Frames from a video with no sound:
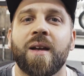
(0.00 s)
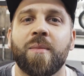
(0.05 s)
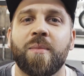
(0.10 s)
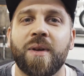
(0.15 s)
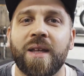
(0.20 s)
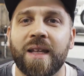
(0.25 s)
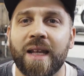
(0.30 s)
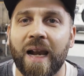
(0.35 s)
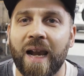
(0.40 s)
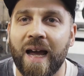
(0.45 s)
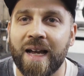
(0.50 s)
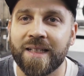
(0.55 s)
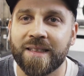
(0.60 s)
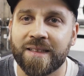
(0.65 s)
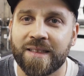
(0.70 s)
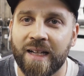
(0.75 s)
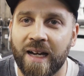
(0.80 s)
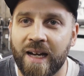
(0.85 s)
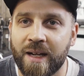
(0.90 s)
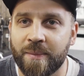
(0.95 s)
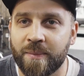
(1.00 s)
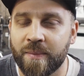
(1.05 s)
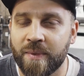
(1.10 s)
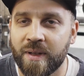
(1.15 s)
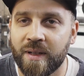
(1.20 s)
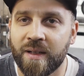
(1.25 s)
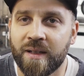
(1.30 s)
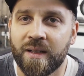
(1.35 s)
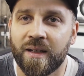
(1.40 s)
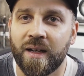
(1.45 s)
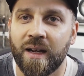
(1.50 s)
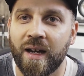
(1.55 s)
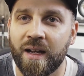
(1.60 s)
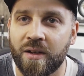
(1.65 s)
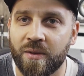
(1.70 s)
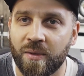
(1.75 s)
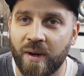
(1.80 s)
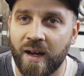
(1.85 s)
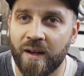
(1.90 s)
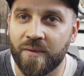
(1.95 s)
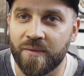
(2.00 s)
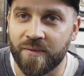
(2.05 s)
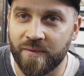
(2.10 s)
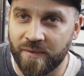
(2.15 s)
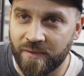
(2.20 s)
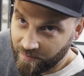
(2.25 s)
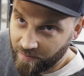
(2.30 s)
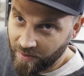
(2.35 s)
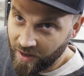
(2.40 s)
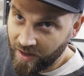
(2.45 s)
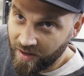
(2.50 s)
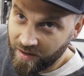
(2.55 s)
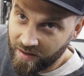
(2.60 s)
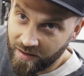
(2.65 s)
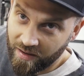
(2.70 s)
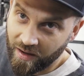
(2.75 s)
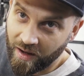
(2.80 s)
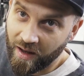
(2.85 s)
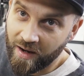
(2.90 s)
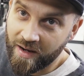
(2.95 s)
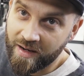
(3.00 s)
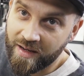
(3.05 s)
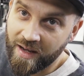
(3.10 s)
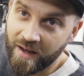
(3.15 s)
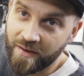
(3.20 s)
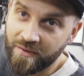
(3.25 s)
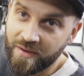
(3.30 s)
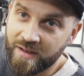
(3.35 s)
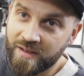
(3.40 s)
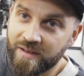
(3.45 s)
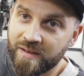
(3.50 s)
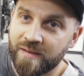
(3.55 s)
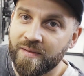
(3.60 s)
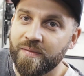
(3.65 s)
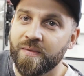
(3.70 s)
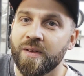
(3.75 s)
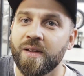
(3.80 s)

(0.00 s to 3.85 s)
be the last time I drive my Harley Davidson.